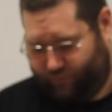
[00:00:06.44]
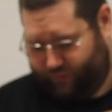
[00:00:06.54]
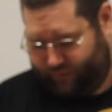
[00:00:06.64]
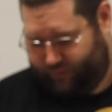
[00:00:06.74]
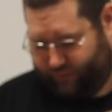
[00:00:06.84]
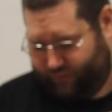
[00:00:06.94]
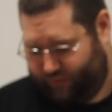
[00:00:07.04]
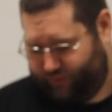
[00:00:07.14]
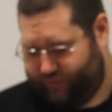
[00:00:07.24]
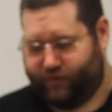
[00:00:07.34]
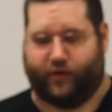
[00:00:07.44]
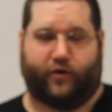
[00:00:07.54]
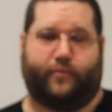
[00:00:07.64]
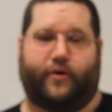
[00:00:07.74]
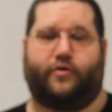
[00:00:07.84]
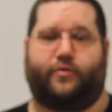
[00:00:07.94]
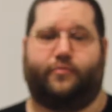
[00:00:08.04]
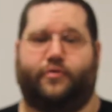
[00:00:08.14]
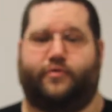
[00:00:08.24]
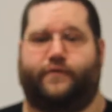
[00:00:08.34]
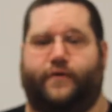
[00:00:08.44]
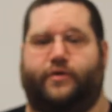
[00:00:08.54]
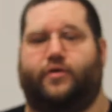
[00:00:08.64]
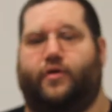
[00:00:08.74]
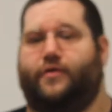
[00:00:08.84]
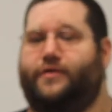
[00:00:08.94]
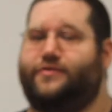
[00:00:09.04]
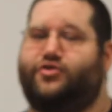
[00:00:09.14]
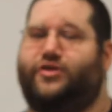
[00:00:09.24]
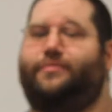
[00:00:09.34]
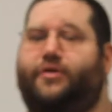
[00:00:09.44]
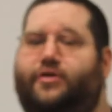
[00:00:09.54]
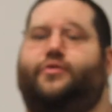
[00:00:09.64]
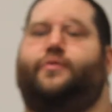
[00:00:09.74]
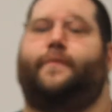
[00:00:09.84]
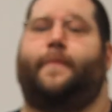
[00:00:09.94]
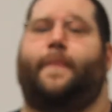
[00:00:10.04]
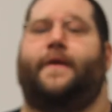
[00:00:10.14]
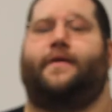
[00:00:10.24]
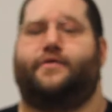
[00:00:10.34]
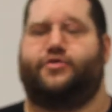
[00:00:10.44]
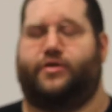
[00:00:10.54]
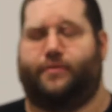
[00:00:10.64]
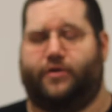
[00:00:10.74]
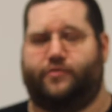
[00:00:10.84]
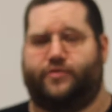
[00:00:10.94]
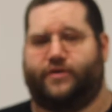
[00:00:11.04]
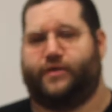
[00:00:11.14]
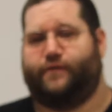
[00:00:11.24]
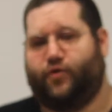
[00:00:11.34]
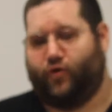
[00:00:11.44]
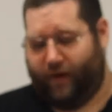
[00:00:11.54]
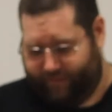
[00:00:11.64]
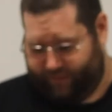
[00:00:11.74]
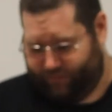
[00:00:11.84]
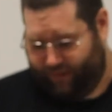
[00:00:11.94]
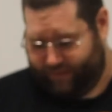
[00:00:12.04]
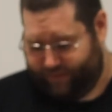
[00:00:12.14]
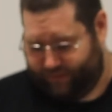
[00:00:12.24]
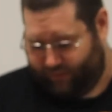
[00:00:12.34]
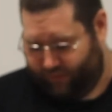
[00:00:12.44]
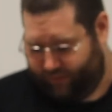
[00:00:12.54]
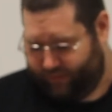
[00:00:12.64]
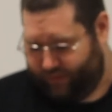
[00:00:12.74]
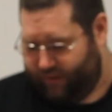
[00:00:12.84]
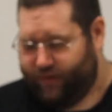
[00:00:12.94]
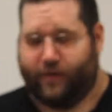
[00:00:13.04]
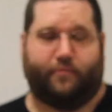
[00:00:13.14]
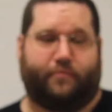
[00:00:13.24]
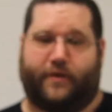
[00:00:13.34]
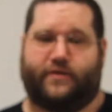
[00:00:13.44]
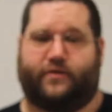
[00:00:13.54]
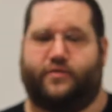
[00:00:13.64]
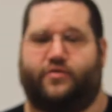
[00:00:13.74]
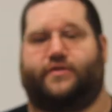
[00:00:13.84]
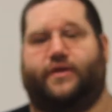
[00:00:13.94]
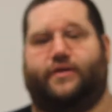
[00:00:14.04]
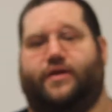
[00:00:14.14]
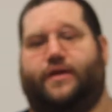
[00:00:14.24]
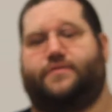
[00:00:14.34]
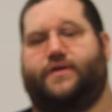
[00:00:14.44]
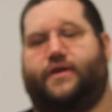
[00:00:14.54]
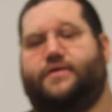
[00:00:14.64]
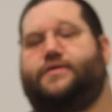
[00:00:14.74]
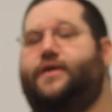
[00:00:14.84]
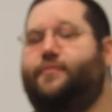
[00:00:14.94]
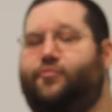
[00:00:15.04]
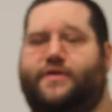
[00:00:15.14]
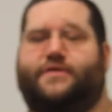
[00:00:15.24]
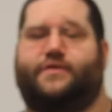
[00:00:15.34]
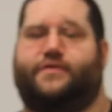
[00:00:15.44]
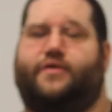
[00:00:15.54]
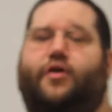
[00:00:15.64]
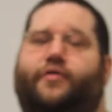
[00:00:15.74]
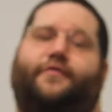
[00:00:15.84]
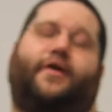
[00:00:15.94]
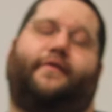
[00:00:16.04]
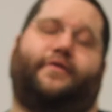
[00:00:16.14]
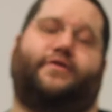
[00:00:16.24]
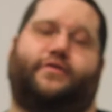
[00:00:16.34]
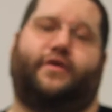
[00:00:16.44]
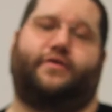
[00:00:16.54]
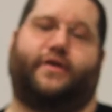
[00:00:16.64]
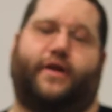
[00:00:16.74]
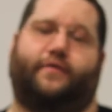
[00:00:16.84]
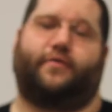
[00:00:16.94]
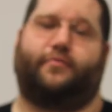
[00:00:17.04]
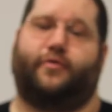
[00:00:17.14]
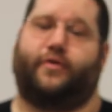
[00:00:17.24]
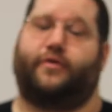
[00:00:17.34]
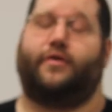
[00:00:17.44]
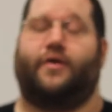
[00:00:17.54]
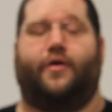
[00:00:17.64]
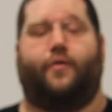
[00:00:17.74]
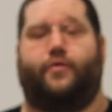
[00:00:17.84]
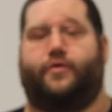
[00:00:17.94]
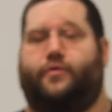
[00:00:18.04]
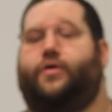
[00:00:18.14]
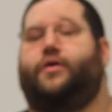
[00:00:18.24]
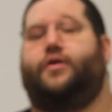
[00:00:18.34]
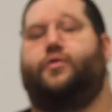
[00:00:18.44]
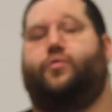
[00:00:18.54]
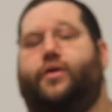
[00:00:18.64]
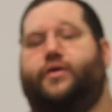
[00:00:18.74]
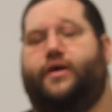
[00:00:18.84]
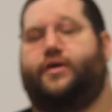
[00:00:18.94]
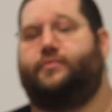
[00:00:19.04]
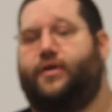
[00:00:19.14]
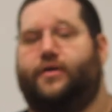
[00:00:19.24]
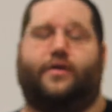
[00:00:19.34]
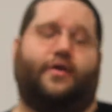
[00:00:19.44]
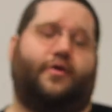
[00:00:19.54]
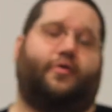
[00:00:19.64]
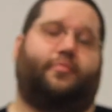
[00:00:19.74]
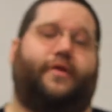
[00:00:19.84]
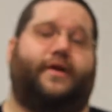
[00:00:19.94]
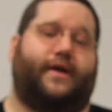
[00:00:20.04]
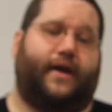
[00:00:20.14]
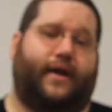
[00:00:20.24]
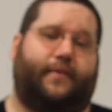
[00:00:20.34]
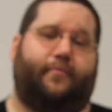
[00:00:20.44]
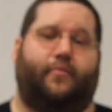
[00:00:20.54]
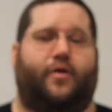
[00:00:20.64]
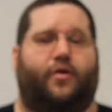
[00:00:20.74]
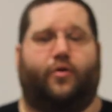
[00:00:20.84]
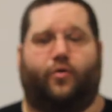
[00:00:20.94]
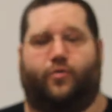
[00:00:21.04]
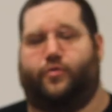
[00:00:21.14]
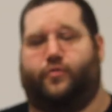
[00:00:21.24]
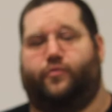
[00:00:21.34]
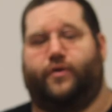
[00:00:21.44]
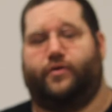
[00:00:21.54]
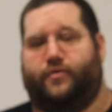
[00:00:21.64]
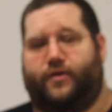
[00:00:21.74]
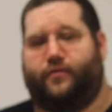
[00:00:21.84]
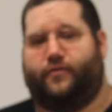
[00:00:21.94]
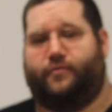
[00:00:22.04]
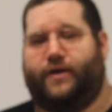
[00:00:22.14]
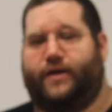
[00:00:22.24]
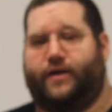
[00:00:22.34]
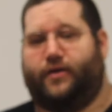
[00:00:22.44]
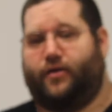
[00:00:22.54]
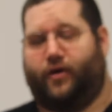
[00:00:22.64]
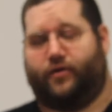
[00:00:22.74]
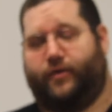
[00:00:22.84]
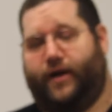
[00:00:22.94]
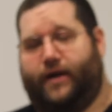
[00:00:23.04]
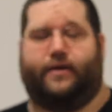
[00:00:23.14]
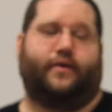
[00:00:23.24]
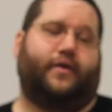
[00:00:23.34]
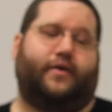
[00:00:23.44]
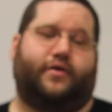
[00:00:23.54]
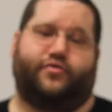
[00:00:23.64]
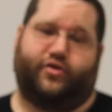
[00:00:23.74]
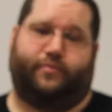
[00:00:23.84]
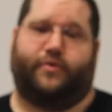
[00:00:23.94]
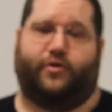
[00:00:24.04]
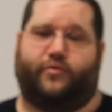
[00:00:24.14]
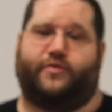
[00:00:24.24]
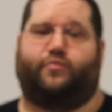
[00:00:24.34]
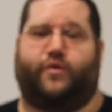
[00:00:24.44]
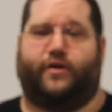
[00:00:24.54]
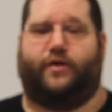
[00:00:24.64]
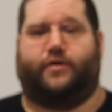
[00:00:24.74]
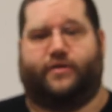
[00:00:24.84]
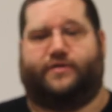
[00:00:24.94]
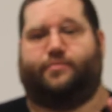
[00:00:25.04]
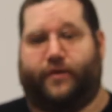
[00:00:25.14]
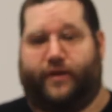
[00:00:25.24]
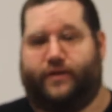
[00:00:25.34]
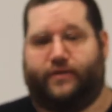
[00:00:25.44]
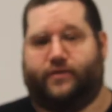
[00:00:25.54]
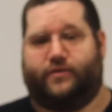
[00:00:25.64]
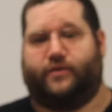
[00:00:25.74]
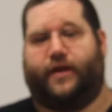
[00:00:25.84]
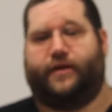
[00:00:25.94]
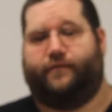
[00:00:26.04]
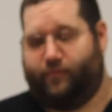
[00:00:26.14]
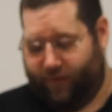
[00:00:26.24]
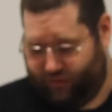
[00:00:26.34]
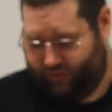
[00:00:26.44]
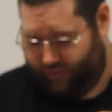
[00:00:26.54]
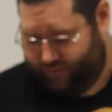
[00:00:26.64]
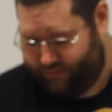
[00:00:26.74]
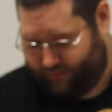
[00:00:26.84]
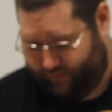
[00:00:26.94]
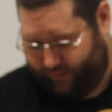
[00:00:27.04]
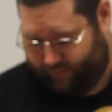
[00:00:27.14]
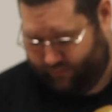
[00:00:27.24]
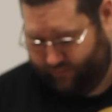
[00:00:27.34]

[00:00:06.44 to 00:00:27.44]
when used to talk about your computer's video card is GPU. GPU stands for Graphics Processing Unit. Basically, just like the name says, it processes all of graphics inside of your computer. Whether you're working on a Word document, or playing a game, or rendering 3D in AutoCAD, your GPU is what displays that information on the screen.